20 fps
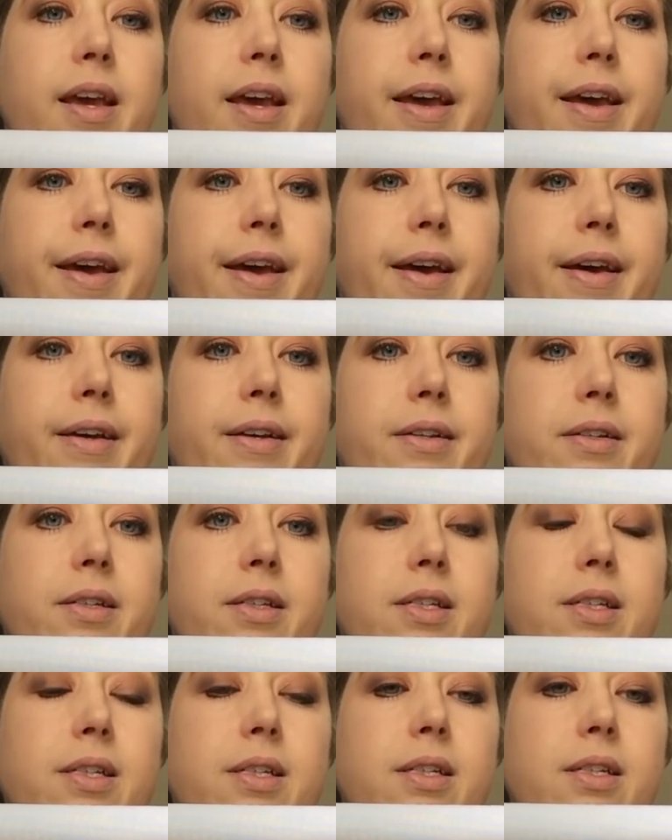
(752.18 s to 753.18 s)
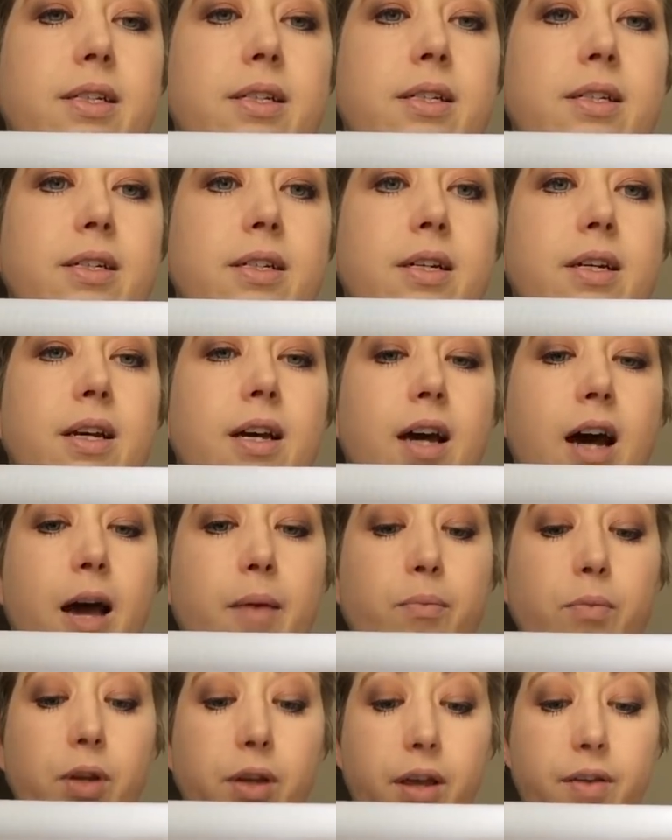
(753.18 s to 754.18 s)
and
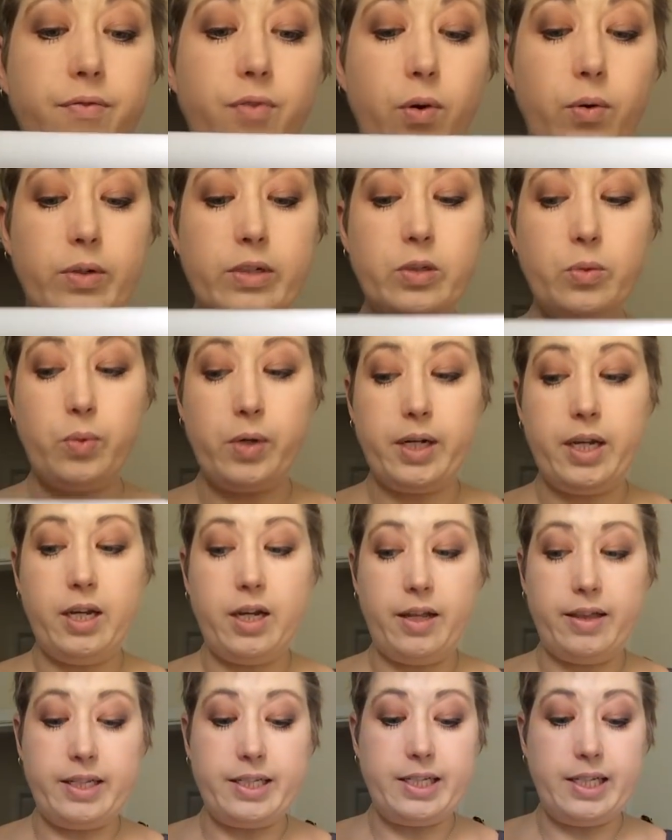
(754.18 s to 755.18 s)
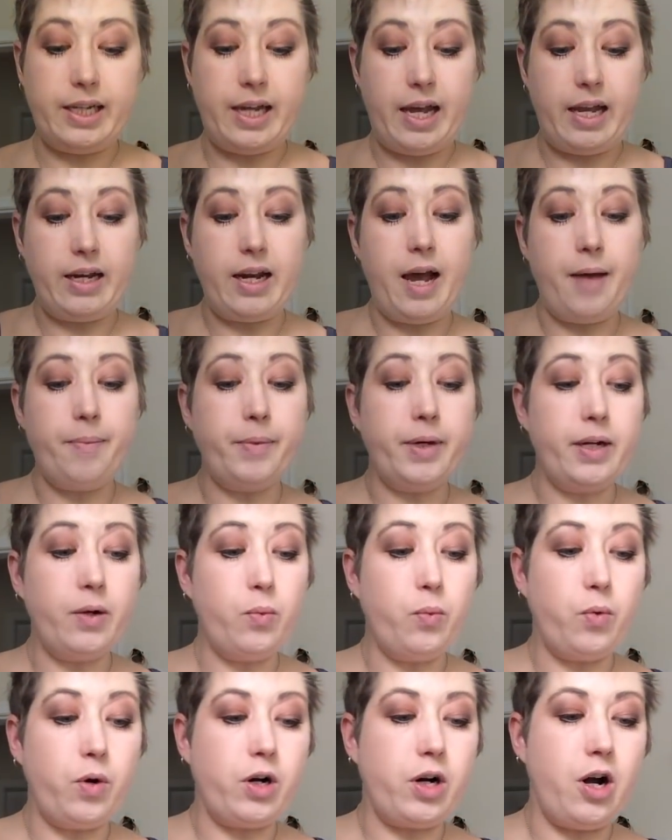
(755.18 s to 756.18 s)
I'm looking forward to working on this again. I'm going
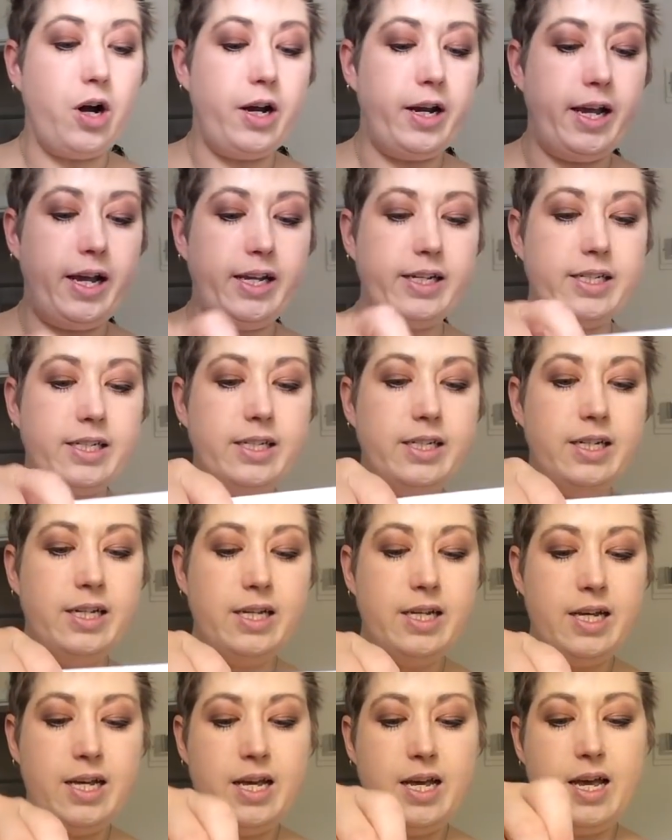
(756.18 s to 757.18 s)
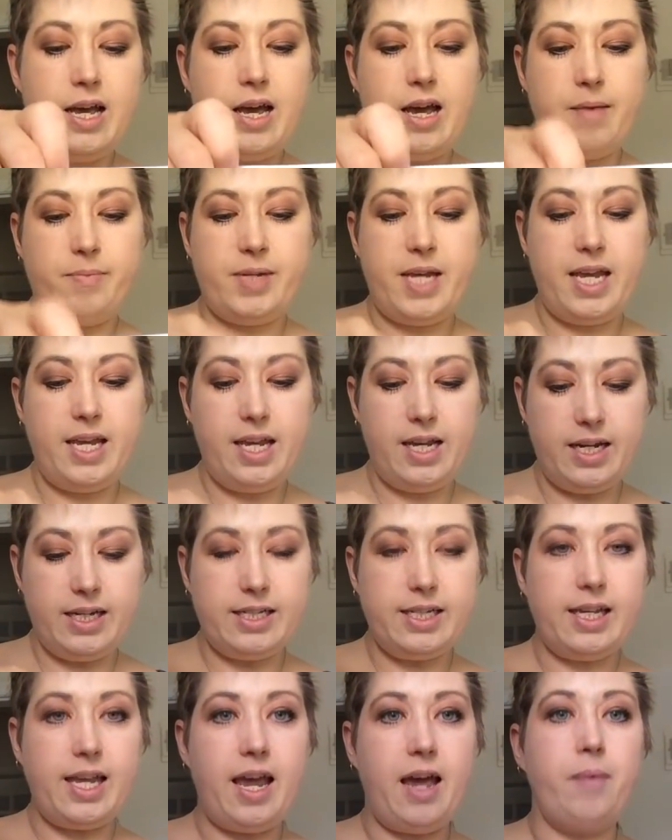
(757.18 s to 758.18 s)
to work on it. I'm taking
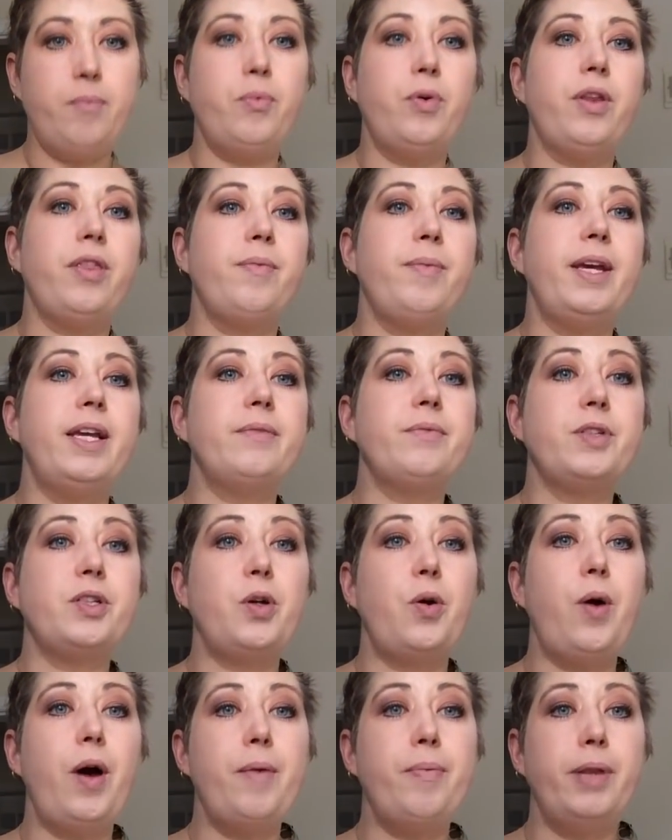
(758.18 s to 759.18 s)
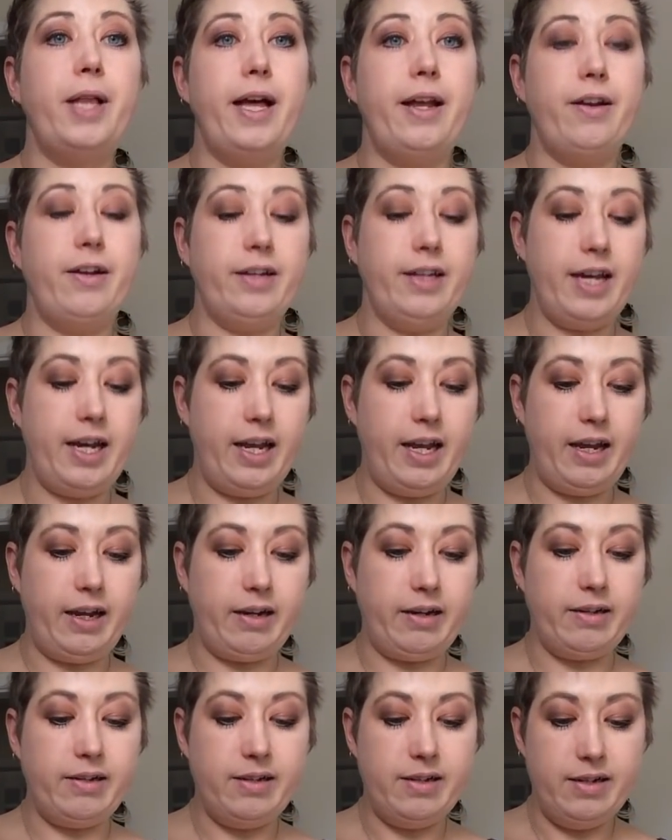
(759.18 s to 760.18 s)
it to camp with me, so I plan on
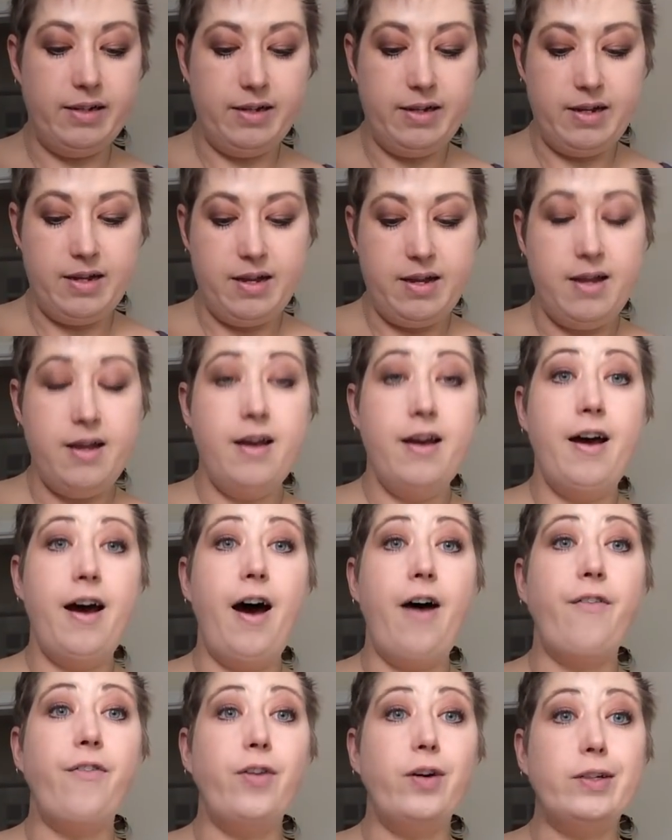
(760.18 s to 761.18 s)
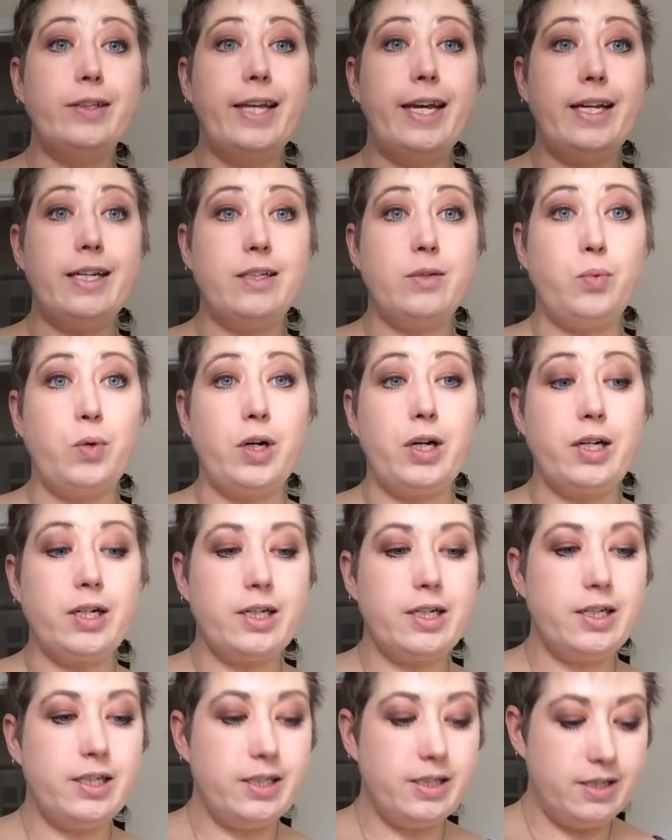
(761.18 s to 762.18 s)
getting a full day's
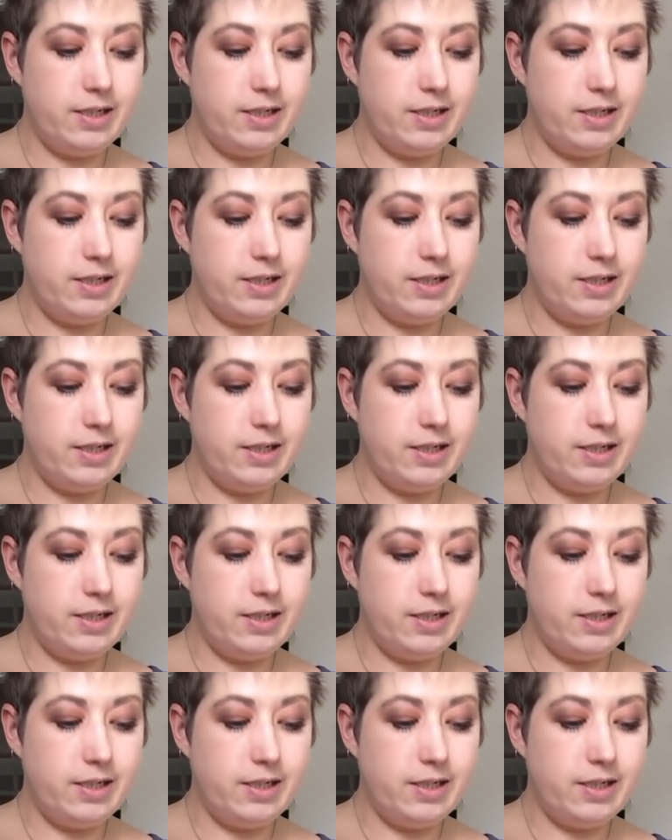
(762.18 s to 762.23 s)
work